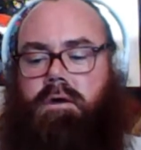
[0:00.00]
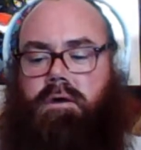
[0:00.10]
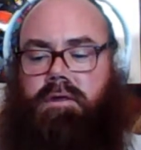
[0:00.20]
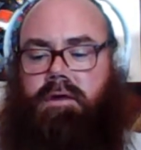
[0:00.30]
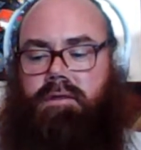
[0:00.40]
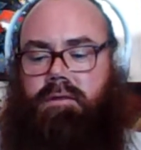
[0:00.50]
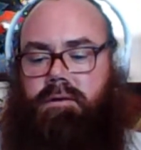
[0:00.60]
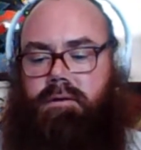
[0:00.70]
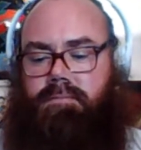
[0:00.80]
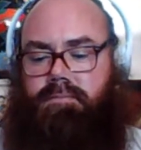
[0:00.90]
and
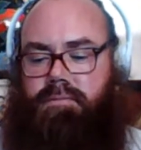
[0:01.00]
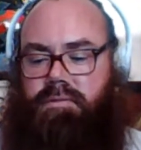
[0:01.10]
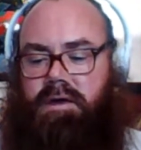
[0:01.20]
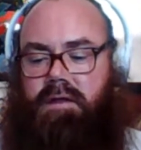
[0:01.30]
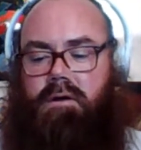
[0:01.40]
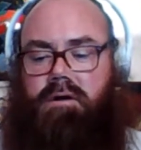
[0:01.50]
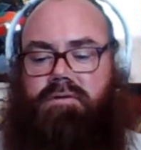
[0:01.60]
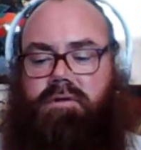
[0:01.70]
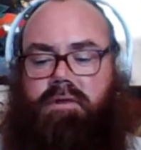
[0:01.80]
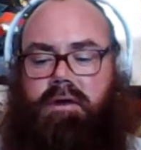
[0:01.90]
then that
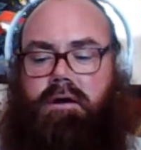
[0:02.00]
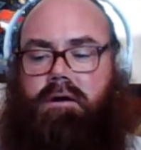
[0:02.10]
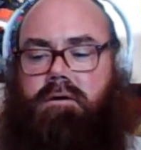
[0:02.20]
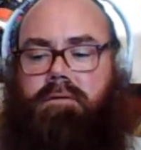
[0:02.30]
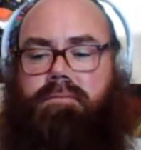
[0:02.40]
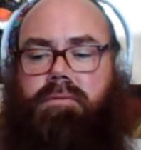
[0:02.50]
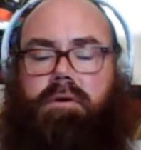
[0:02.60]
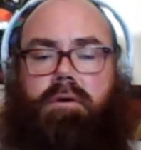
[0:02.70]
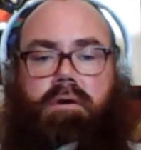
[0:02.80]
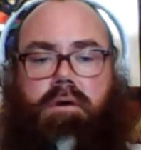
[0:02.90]
locks in there,
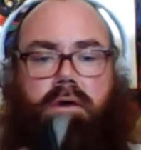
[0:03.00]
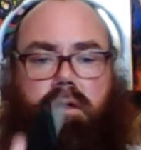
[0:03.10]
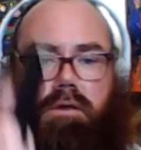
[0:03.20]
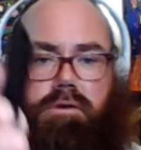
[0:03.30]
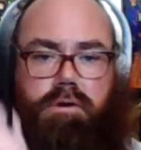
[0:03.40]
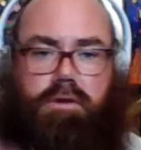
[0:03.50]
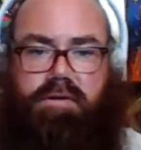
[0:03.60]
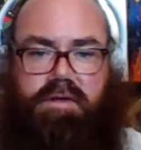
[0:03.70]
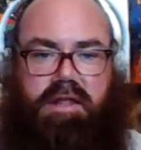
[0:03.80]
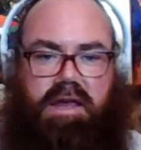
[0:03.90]
and you can
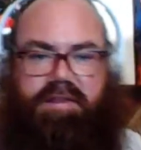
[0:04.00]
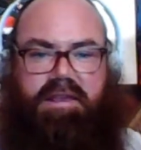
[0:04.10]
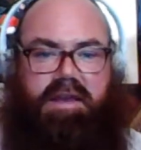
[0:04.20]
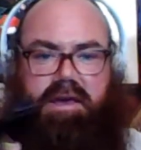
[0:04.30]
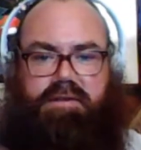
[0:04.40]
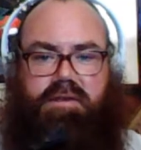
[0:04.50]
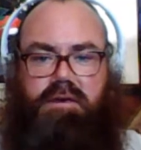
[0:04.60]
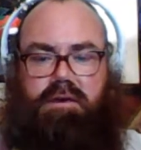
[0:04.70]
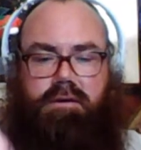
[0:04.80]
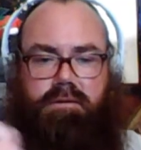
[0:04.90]
slicey
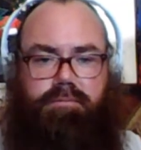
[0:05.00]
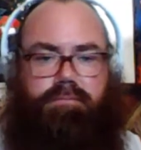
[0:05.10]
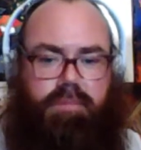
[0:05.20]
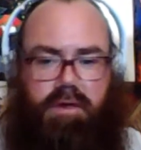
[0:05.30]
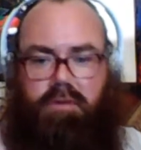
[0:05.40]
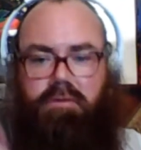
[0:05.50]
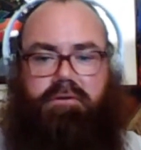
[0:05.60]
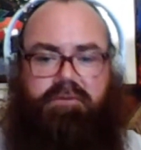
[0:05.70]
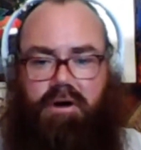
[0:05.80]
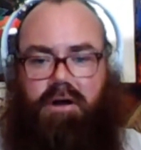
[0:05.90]
dicey over
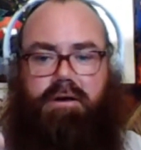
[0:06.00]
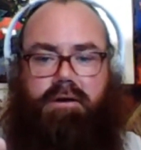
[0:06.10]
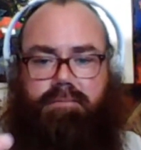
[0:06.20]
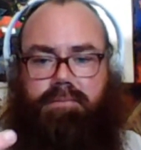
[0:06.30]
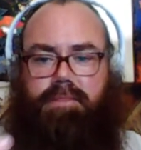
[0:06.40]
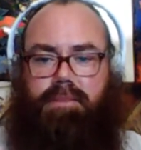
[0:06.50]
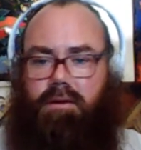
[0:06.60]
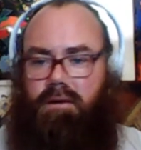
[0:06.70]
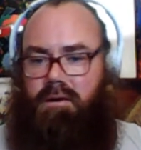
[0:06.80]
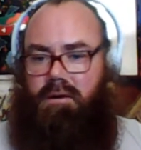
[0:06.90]
the fuck.
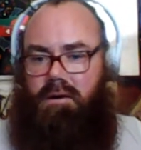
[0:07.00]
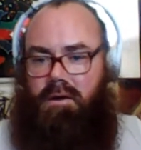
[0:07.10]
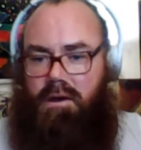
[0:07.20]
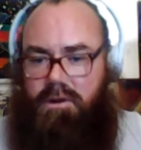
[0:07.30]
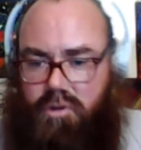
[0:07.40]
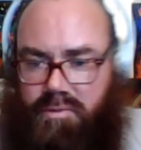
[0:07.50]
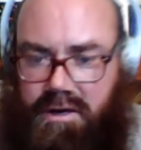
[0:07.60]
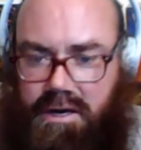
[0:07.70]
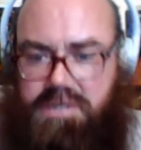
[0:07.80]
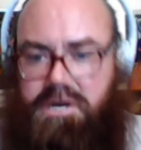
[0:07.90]
New
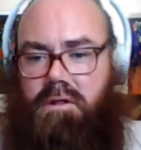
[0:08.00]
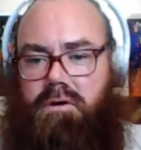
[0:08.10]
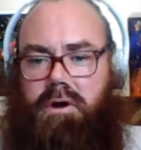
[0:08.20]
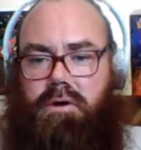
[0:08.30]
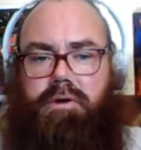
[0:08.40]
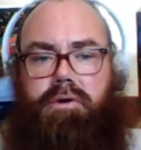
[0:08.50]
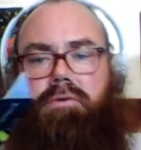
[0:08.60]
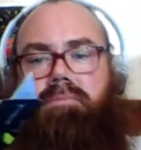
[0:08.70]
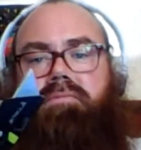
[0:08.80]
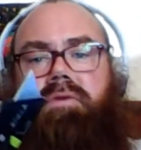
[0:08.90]
BH, hello, how are
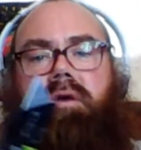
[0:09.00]
you?